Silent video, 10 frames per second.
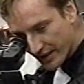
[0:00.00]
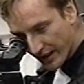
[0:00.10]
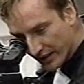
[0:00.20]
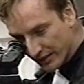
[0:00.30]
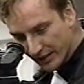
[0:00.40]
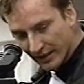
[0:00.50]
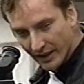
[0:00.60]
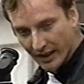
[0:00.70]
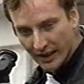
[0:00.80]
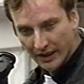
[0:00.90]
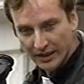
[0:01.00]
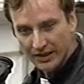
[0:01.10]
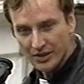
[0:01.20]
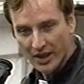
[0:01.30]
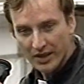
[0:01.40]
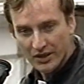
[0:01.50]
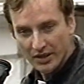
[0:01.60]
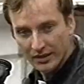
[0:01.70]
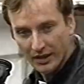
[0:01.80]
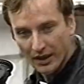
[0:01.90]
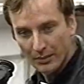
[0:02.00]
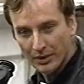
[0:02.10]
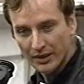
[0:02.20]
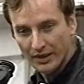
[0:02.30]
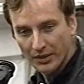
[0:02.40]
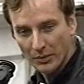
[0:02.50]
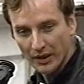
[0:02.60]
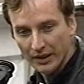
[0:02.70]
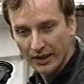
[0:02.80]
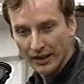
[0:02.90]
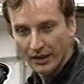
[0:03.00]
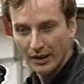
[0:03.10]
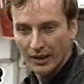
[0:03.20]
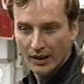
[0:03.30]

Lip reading: scene, and I'm going to change it and put a different one in here.